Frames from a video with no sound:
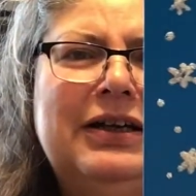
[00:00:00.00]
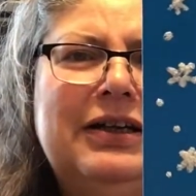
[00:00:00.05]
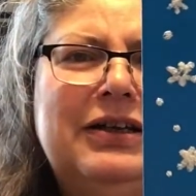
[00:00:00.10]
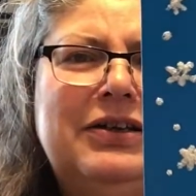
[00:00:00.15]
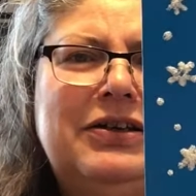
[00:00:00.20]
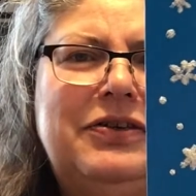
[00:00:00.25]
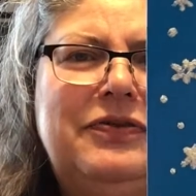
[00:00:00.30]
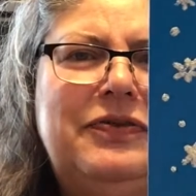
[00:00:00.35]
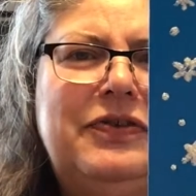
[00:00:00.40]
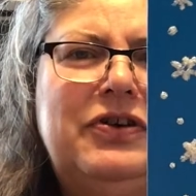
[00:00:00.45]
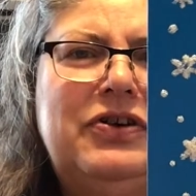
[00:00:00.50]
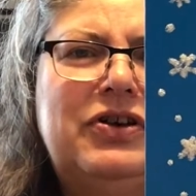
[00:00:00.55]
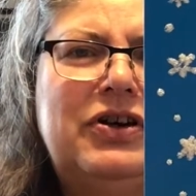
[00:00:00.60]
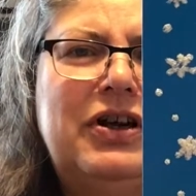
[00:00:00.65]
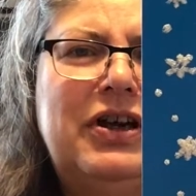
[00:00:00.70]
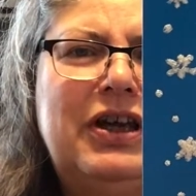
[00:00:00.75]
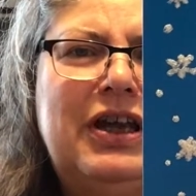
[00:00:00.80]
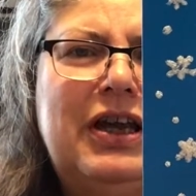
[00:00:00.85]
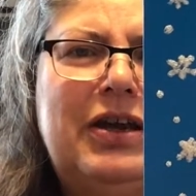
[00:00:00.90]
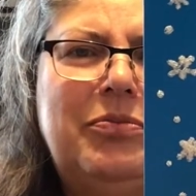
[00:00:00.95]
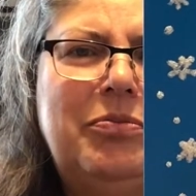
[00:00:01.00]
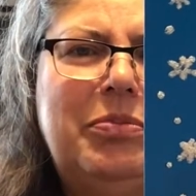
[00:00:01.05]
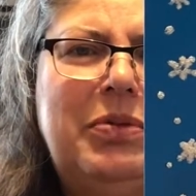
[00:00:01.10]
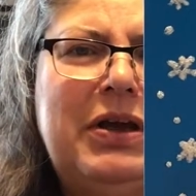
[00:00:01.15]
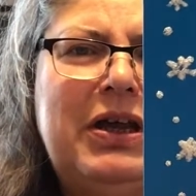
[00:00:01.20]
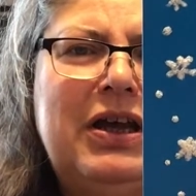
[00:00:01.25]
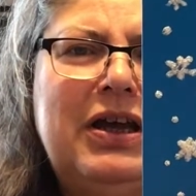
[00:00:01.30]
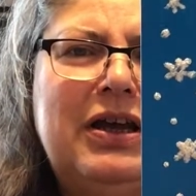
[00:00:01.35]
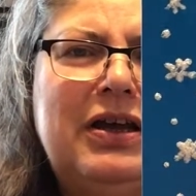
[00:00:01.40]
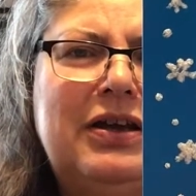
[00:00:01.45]
So if you try and get
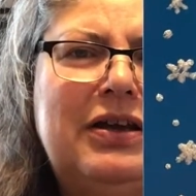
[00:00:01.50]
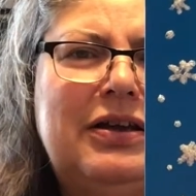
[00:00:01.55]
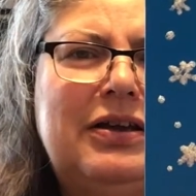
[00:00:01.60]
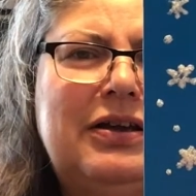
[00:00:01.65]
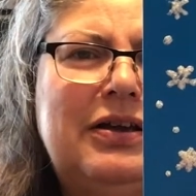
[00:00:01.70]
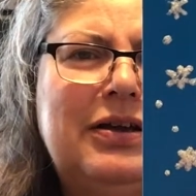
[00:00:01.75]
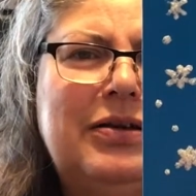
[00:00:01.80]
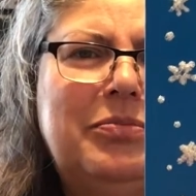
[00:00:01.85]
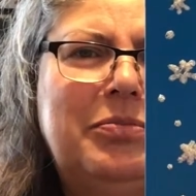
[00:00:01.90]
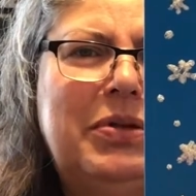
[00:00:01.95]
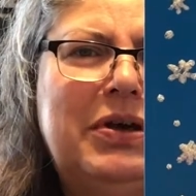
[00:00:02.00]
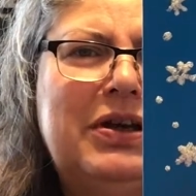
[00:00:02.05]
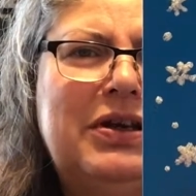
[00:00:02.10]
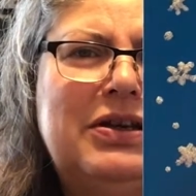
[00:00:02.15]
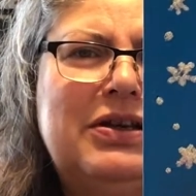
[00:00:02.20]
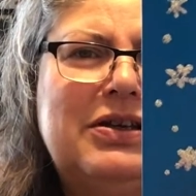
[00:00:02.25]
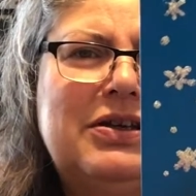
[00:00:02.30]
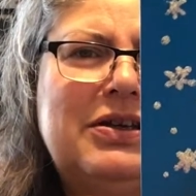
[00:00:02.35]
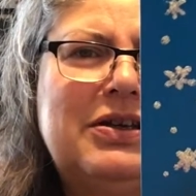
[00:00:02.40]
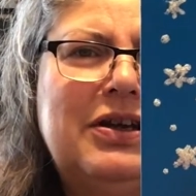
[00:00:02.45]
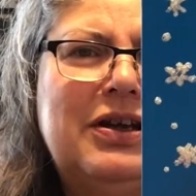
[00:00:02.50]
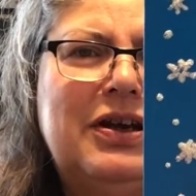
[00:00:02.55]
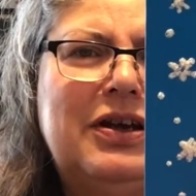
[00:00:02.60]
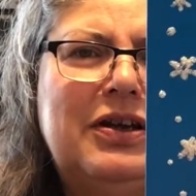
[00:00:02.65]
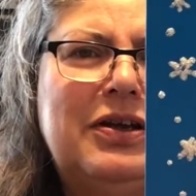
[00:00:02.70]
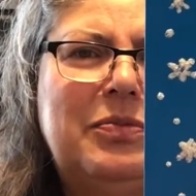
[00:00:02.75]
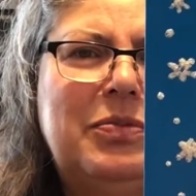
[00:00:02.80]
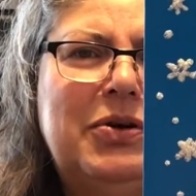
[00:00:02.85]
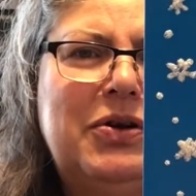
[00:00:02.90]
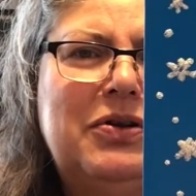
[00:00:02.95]
bigger buttons to go at the
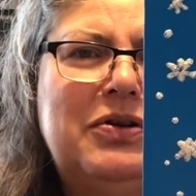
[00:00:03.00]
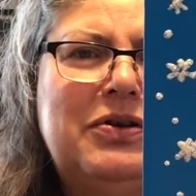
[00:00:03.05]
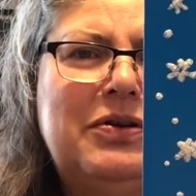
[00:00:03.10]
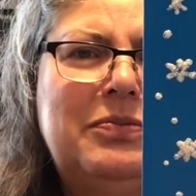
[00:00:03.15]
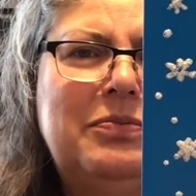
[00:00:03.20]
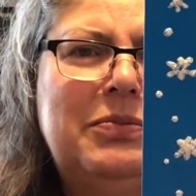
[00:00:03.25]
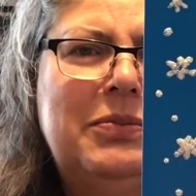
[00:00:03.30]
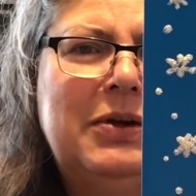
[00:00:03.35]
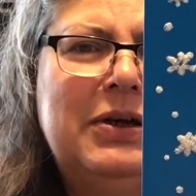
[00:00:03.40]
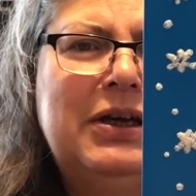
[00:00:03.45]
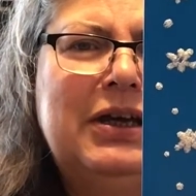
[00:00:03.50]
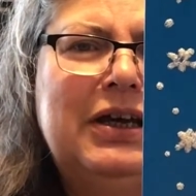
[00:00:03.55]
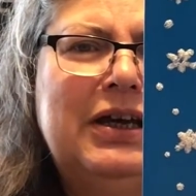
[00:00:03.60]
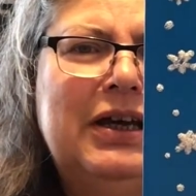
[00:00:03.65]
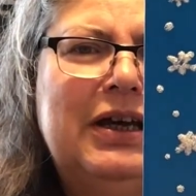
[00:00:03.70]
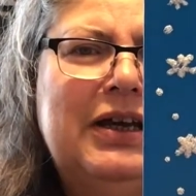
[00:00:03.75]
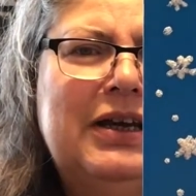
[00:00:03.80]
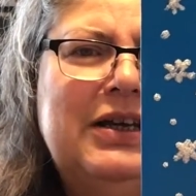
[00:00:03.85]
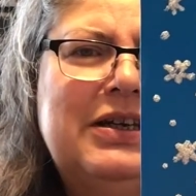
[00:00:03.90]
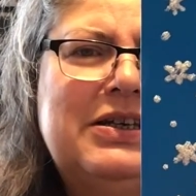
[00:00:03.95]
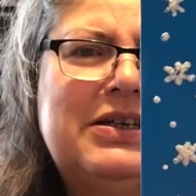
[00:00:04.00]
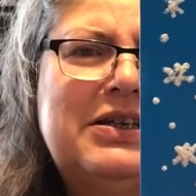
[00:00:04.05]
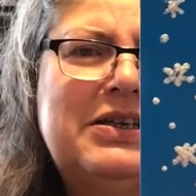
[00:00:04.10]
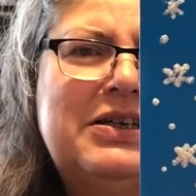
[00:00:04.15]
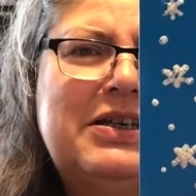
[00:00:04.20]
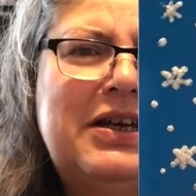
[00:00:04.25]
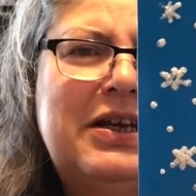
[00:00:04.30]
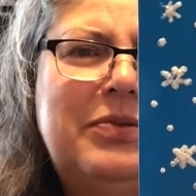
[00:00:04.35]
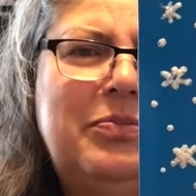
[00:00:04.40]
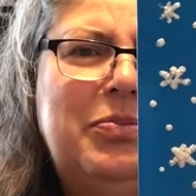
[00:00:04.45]
bottom, and as I
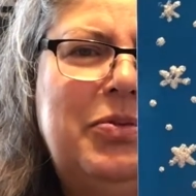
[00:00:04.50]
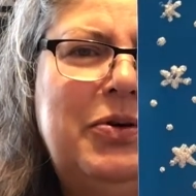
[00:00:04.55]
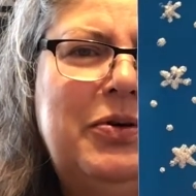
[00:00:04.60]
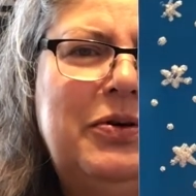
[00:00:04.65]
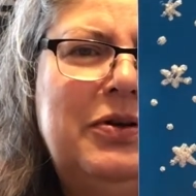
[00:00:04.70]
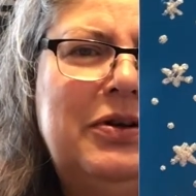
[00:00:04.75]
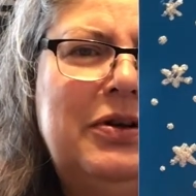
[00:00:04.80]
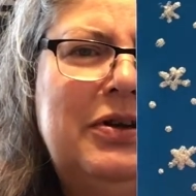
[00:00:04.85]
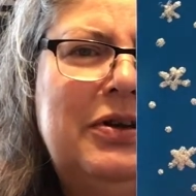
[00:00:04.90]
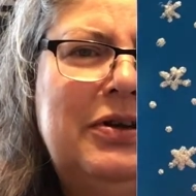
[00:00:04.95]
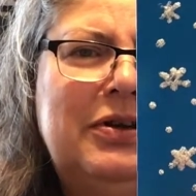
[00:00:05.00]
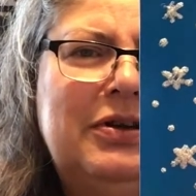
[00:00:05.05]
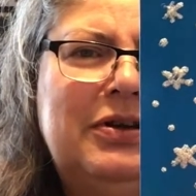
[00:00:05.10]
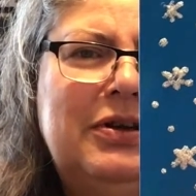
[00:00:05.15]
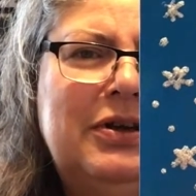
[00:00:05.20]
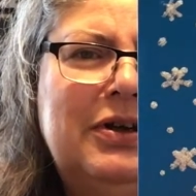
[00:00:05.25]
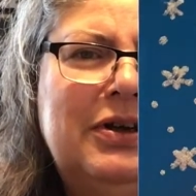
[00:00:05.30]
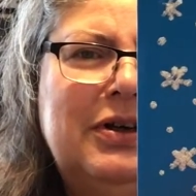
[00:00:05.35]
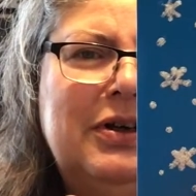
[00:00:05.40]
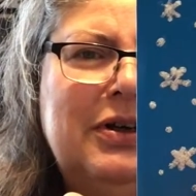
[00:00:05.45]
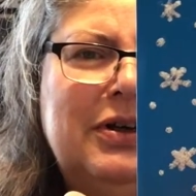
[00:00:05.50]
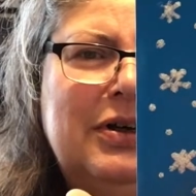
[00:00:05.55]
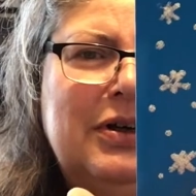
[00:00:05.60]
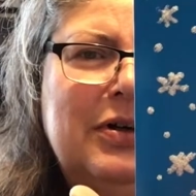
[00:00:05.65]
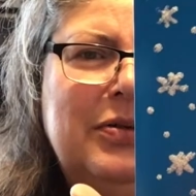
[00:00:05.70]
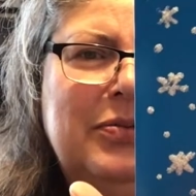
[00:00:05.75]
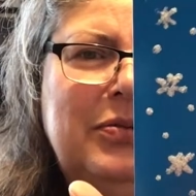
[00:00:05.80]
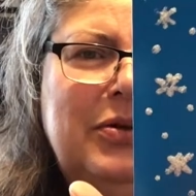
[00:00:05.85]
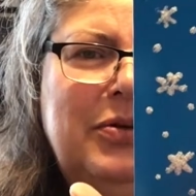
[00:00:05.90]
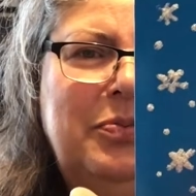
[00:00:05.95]
say, put the
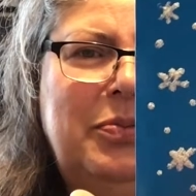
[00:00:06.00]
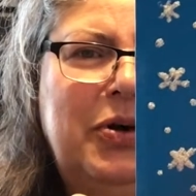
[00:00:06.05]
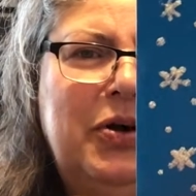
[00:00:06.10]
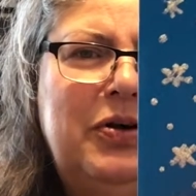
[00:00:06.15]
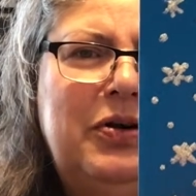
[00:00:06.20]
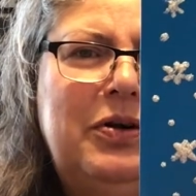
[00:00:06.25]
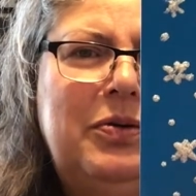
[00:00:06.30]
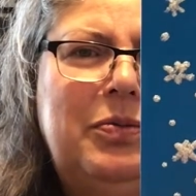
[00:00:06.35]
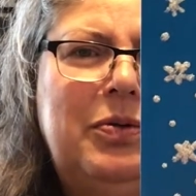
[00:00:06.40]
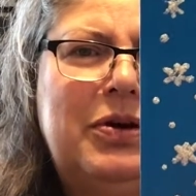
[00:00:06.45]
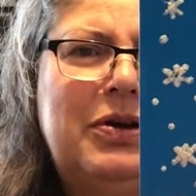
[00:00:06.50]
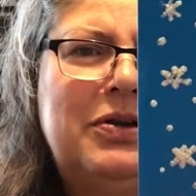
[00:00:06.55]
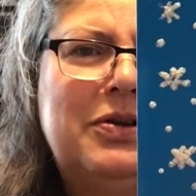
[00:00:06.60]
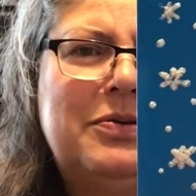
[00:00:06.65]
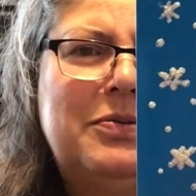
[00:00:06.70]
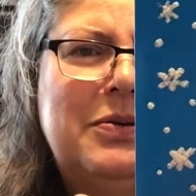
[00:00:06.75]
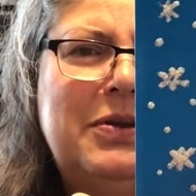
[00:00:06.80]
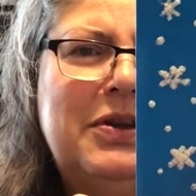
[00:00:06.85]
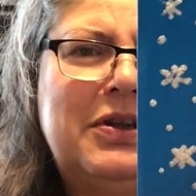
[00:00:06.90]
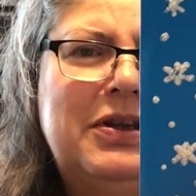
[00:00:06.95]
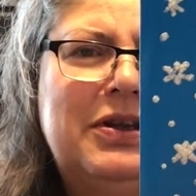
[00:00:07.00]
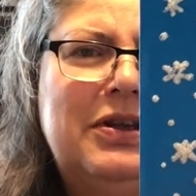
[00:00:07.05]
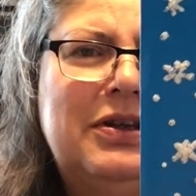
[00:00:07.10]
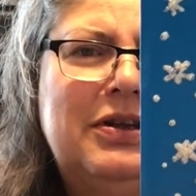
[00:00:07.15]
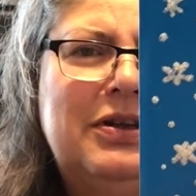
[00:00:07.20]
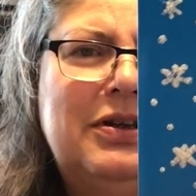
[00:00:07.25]
body ones with the